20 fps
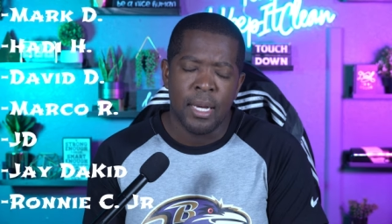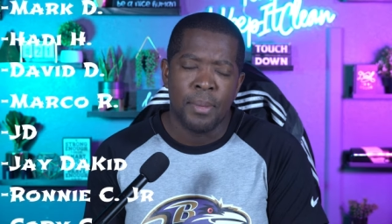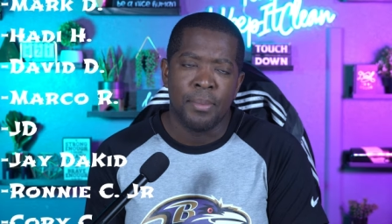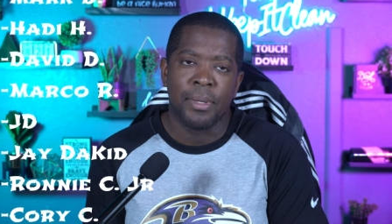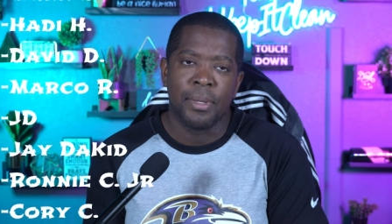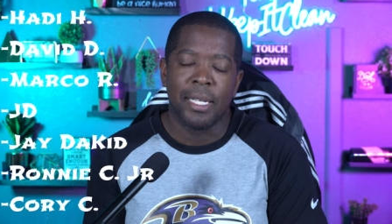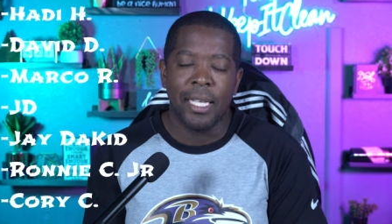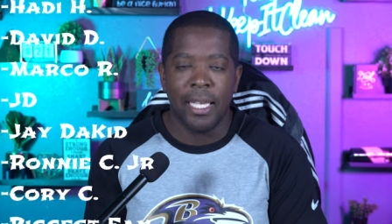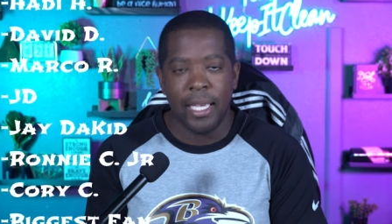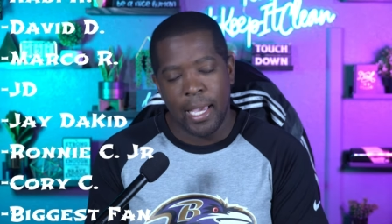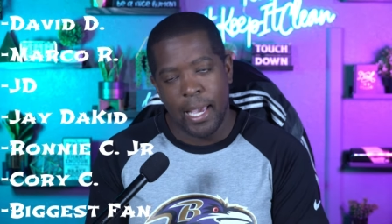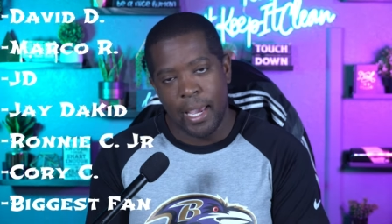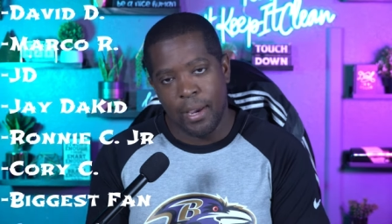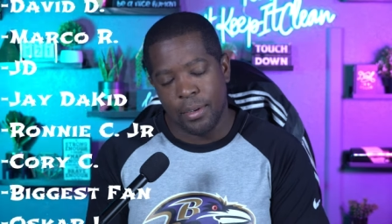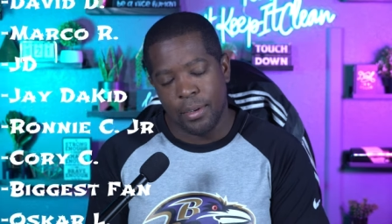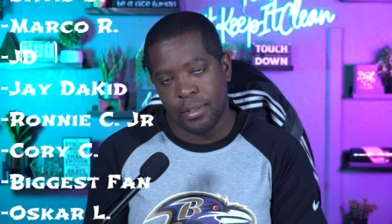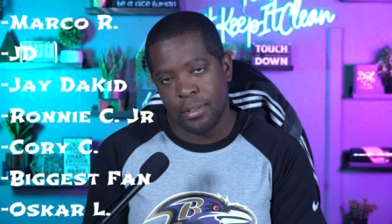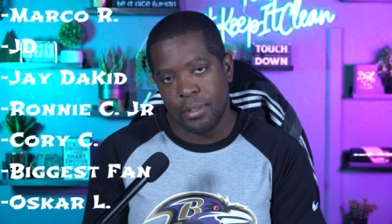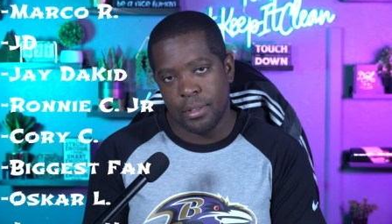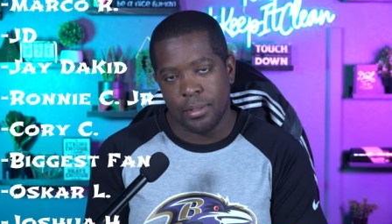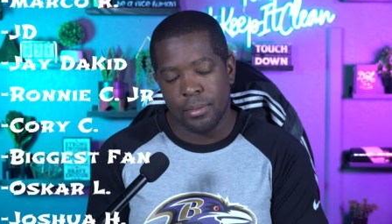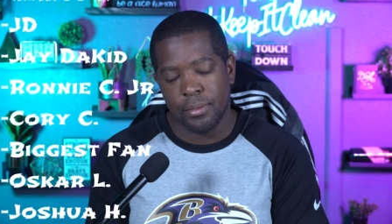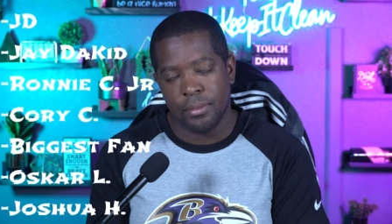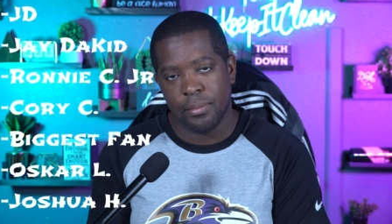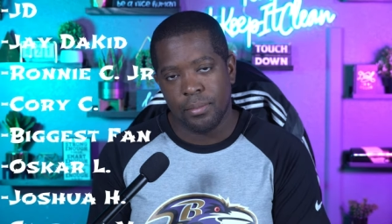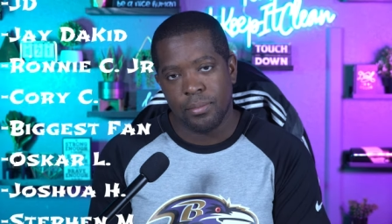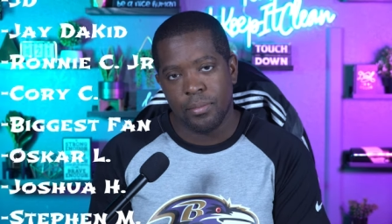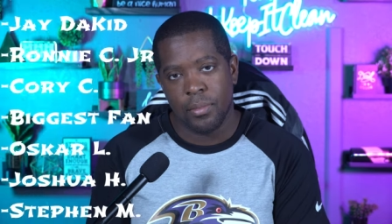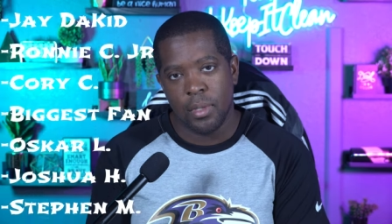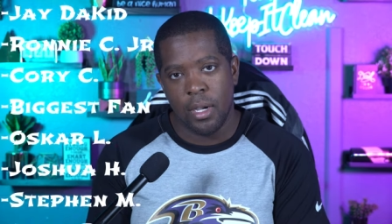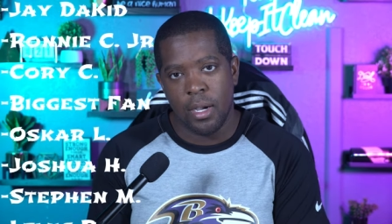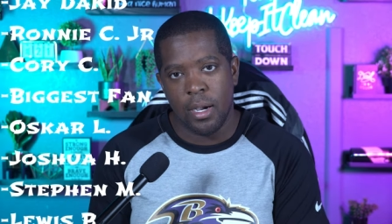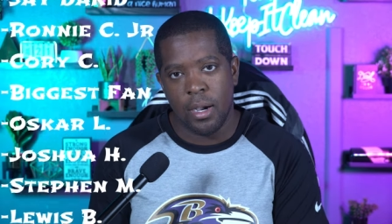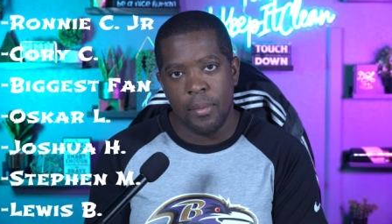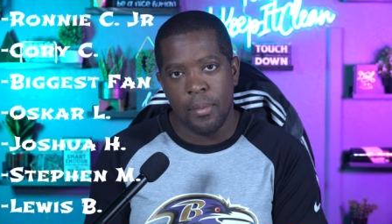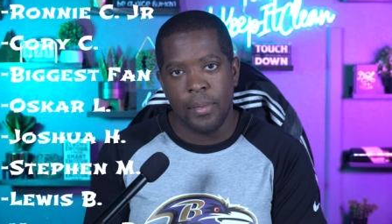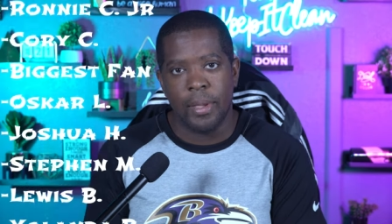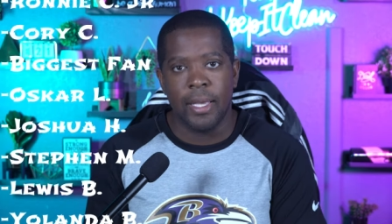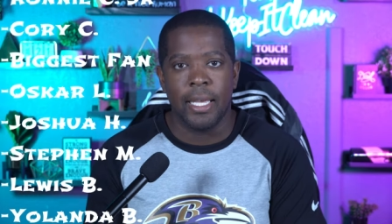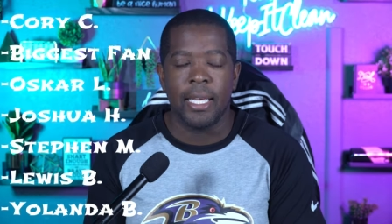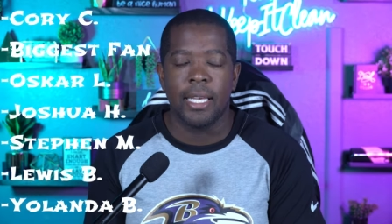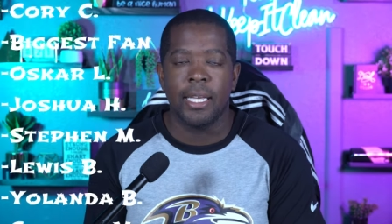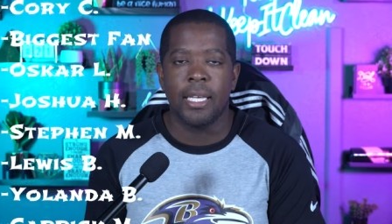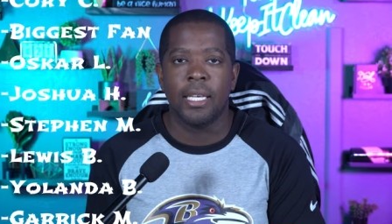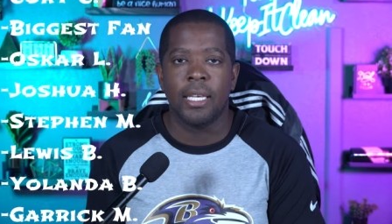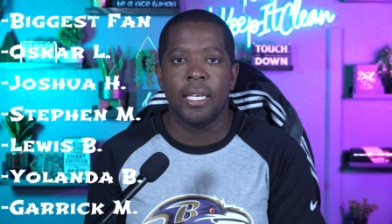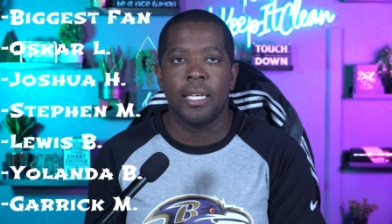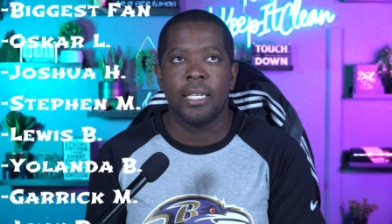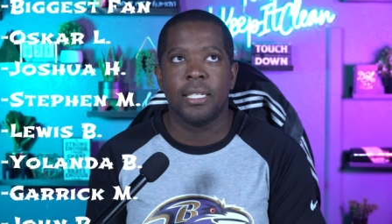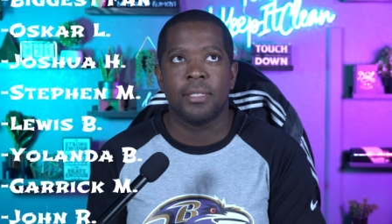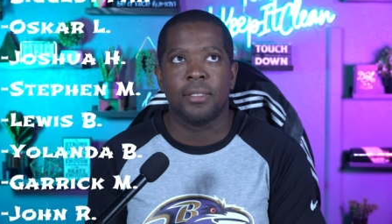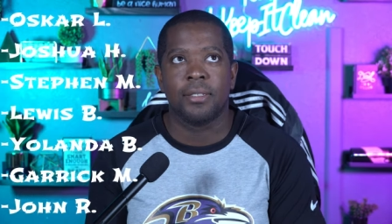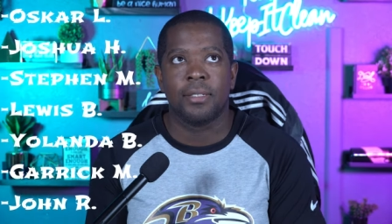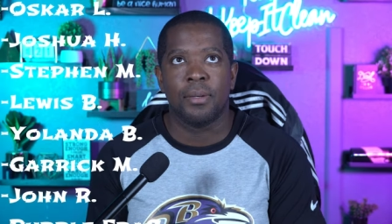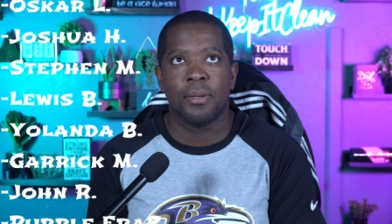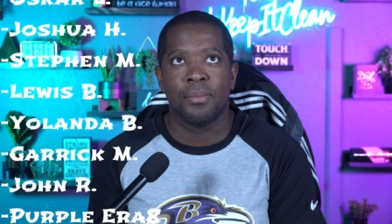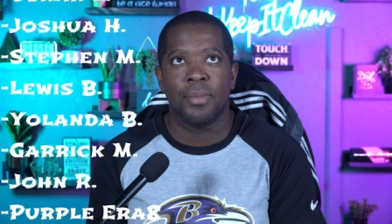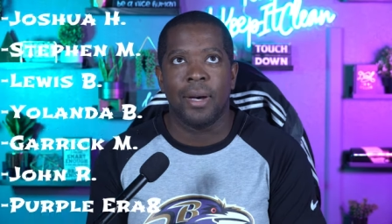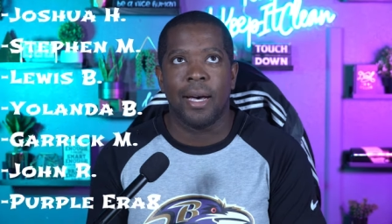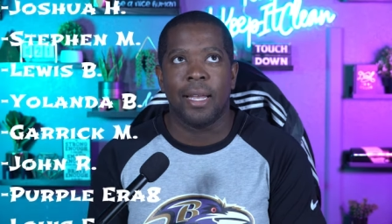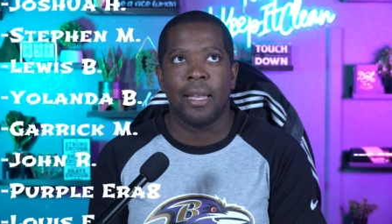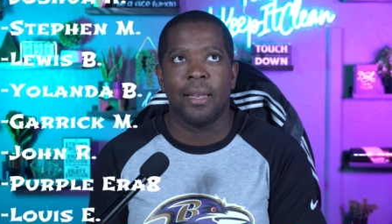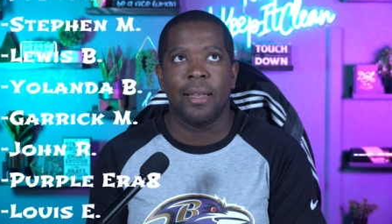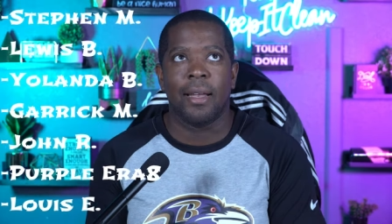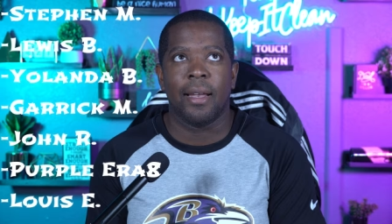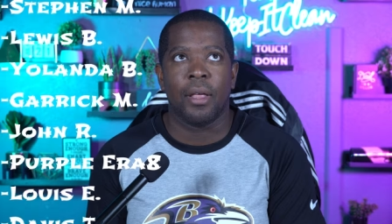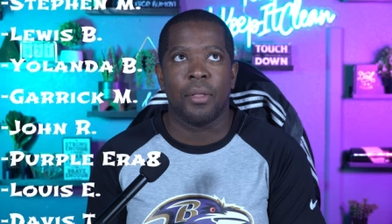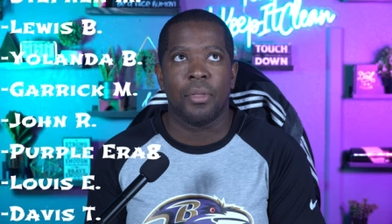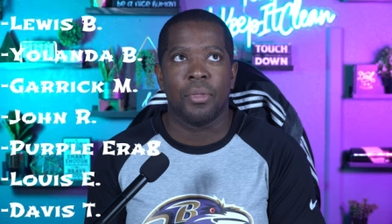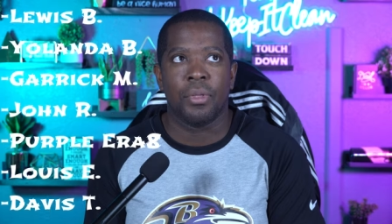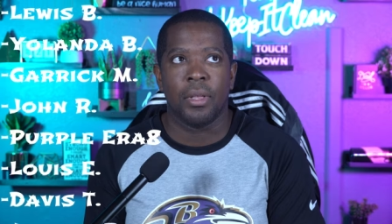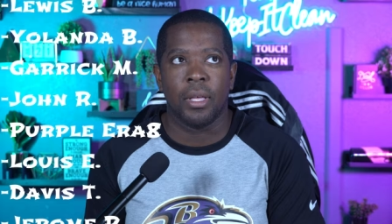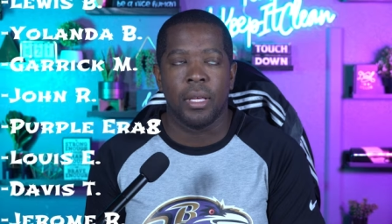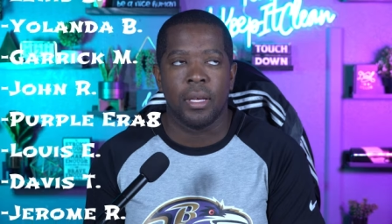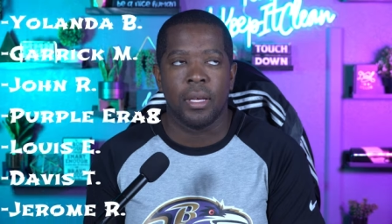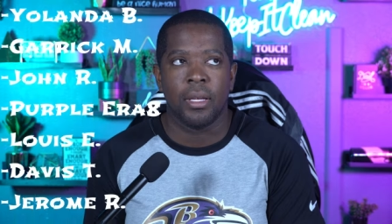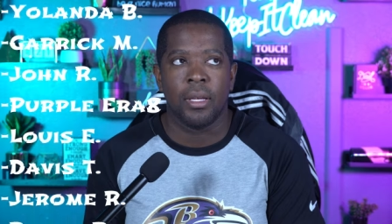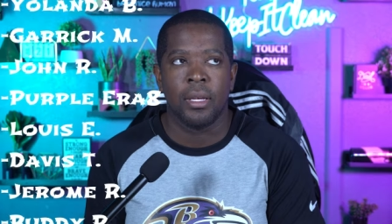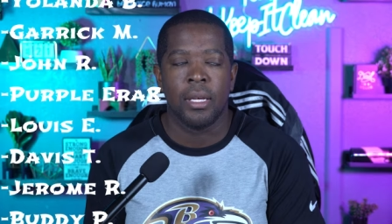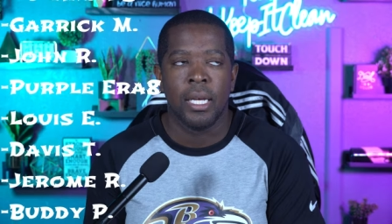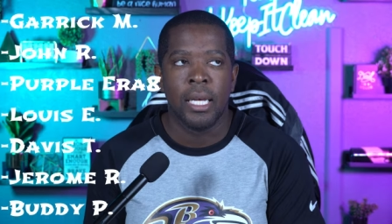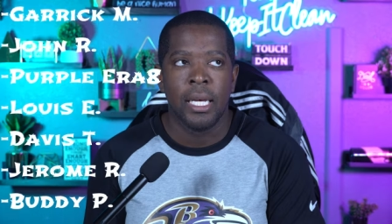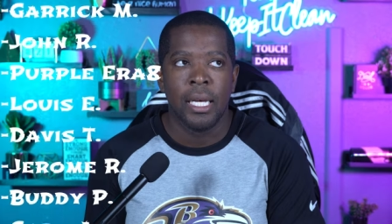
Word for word: Malik Harrison, um, he is somebody that I think